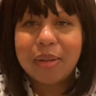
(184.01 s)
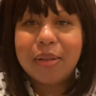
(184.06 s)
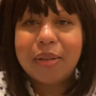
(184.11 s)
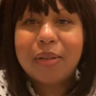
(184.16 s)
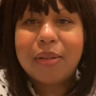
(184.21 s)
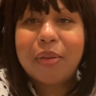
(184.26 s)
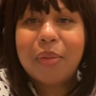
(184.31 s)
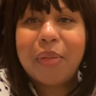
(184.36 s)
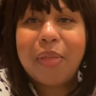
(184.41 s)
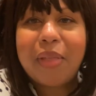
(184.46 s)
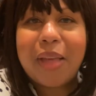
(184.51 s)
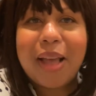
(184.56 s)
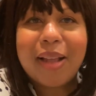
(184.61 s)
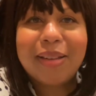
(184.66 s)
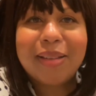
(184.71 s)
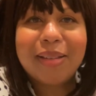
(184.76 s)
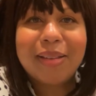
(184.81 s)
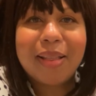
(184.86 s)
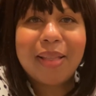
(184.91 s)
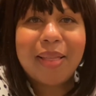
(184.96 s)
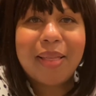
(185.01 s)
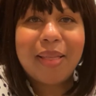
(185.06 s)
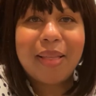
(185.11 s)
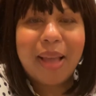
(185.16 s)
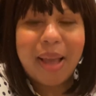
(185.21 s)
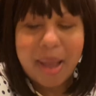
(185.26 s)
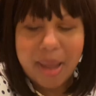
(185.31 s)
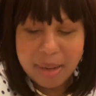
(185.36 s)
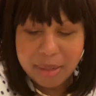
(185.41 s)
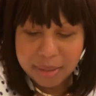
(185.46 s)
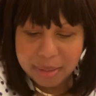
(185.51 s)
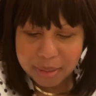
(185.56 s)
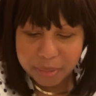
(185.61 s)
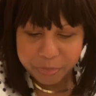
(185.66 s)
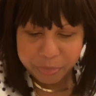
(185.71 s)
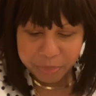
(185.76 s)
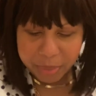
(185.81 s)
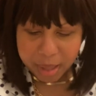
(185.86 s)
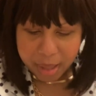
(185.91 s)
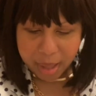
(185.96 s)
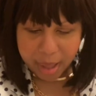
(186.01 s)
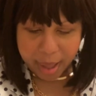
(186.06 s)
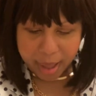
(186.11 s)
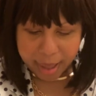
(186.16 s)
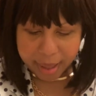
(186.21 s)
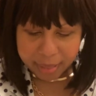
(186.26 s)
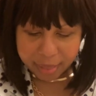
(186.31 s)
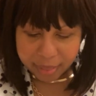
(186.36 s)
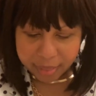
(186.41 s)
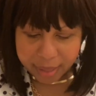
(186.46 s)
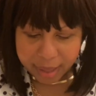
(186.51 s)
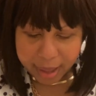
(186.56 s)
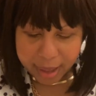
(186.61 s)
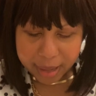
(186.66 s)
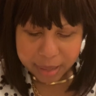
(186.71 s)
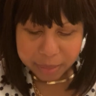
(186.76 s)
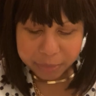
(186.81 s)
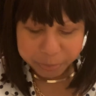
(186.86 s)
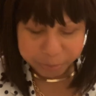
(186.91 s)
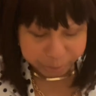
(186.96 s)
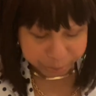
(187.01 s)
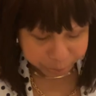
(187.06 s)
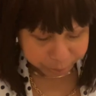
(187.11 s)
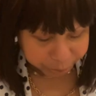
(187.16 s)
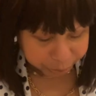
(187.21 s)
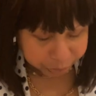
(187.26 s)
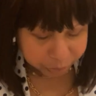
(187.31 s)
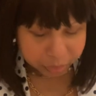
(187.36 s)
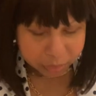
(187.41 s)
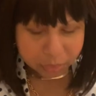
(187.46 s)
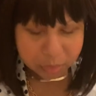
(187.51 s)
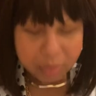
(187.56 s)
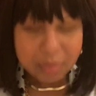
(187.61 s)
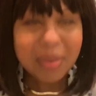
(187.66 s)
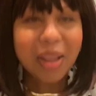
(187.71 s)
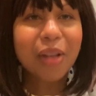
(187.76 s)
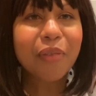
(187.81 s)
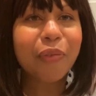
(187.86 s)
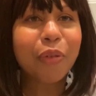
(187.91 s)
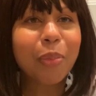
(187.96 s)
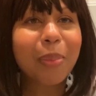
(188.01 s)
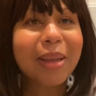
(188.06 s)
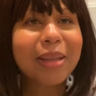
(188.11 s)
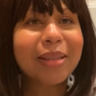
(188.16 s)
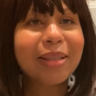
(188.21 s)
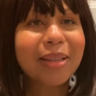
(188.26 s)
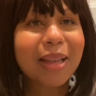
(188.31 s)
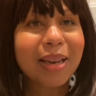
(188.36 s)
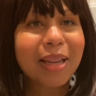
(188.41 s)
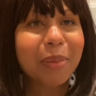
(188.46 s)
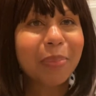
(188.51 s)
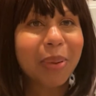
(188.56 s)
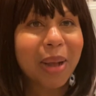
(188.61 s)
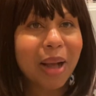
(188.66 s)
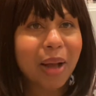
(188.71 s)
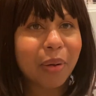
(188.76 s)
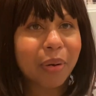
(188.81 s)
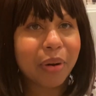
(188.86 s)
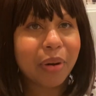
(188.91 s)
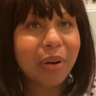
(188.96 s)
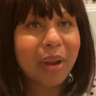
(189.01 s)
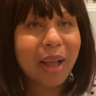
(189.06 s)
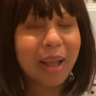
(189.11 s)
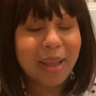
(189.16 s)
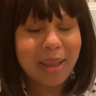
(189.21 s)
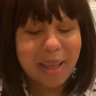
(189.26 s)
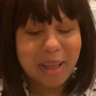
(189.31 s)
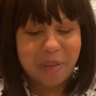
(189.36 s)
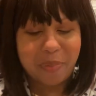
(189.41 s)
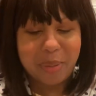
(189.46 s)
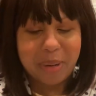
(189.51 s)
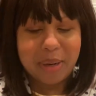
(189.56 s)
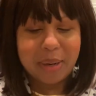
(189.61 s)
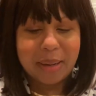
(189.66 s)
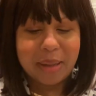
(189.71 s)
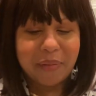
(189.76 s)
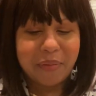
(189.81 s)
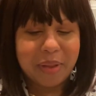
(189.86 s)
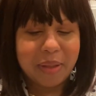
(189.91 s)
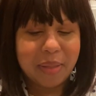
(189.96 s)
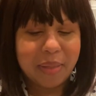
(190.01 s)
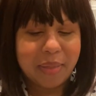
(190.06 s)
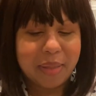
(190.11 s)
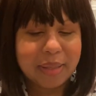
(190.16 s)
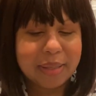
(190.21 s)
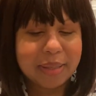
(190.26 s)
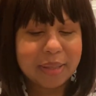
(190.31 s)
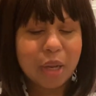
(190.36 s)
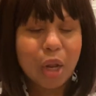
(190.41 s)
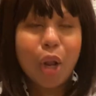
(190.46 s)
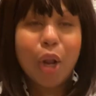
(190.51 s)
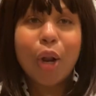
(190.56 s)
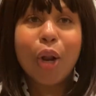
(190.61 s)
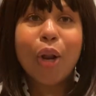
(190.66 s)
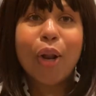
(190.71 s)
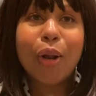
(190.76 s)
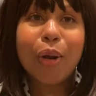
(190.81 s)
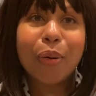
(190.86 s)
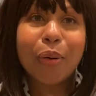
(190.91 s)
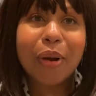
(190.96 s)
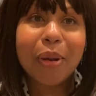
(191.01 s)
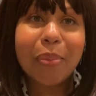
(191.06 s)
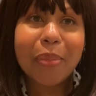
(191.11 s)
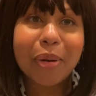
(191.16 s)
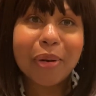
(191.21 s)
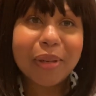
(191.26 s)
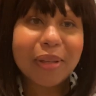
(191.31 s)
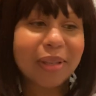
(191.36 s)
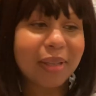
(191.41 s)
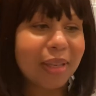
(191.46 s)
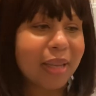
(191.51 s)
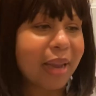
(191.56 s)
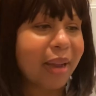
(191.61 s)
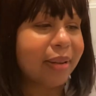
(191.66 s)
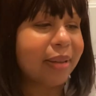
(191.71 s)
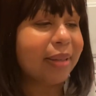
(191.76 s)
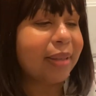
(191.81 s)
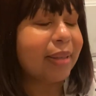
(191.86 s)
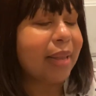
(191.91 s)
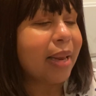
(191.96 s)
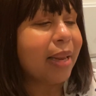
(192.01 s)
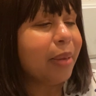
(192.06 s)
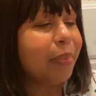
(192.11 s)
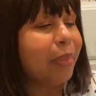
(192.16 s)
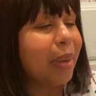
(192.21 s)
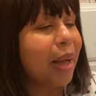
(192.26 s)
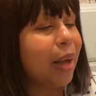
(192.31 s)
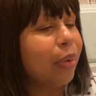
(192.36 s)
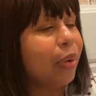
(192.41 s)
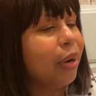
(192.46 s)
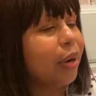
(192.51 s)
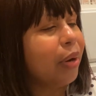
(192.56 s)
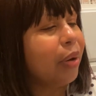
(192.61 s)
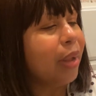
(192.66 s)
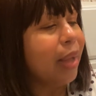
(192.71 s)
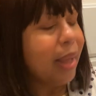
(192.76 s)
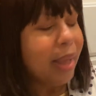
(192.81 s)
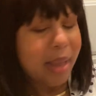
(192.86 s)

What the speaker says: So that's that. And then for my setting powder, I have been loving this Laura Mercier setting powder.